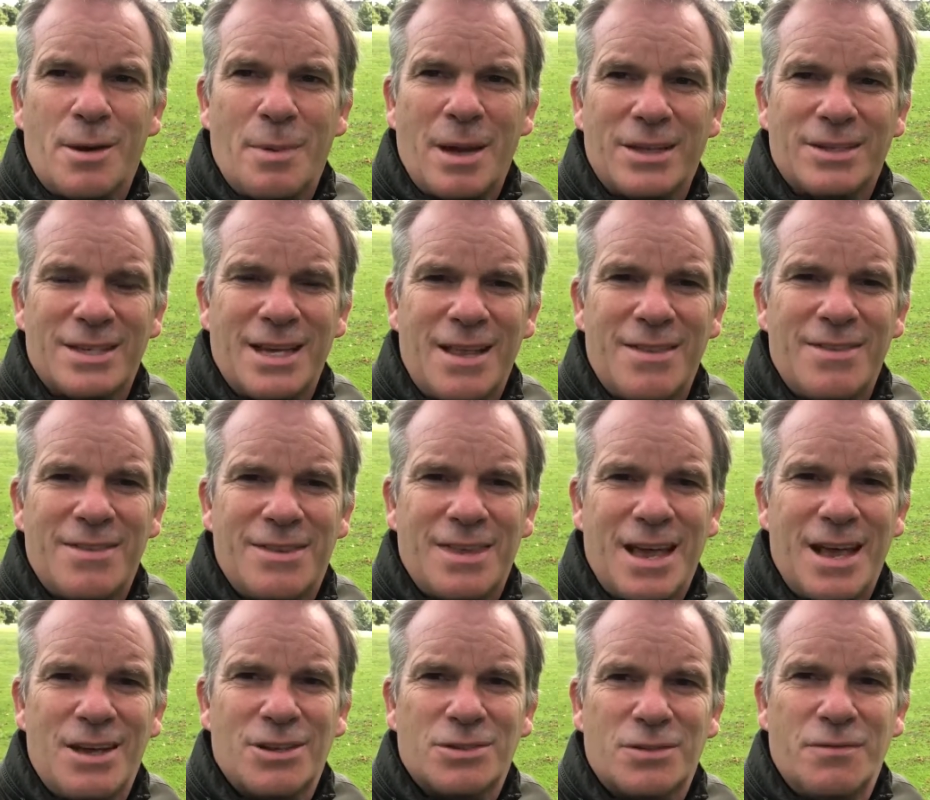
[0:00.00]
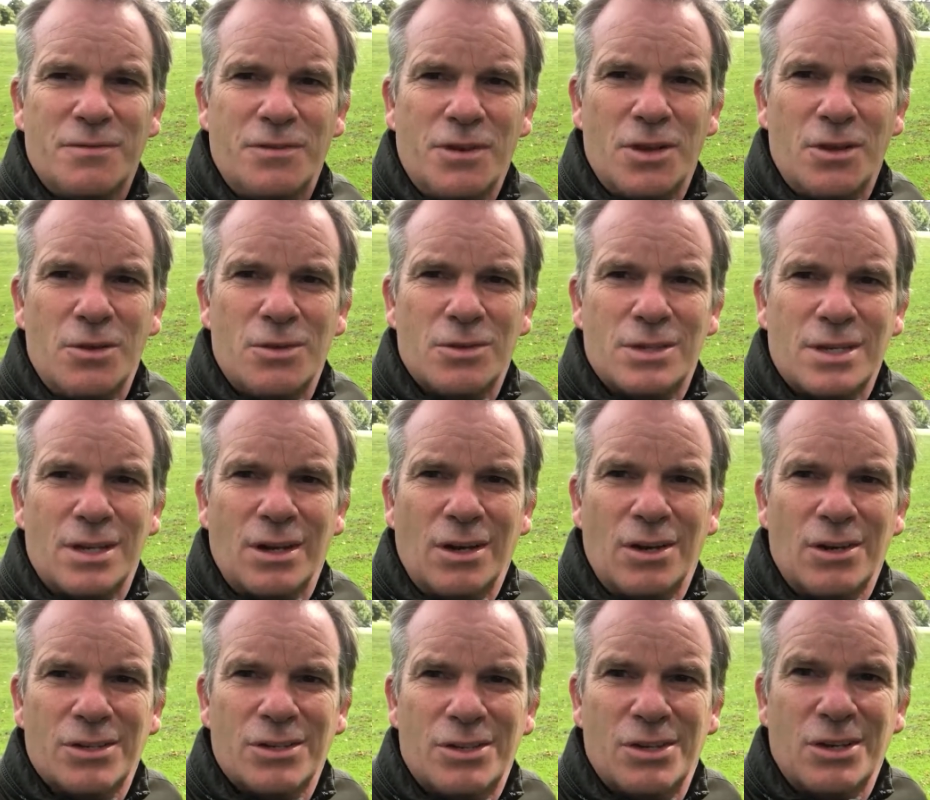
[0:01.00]
about 10,000 views in the
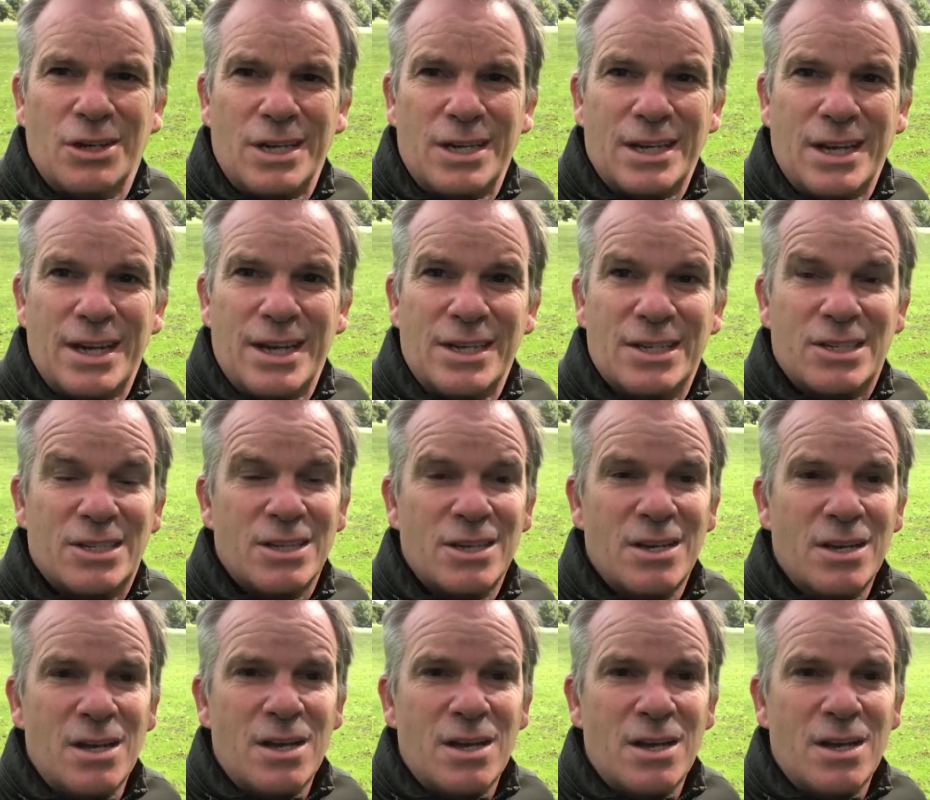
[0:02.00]
last 30 days.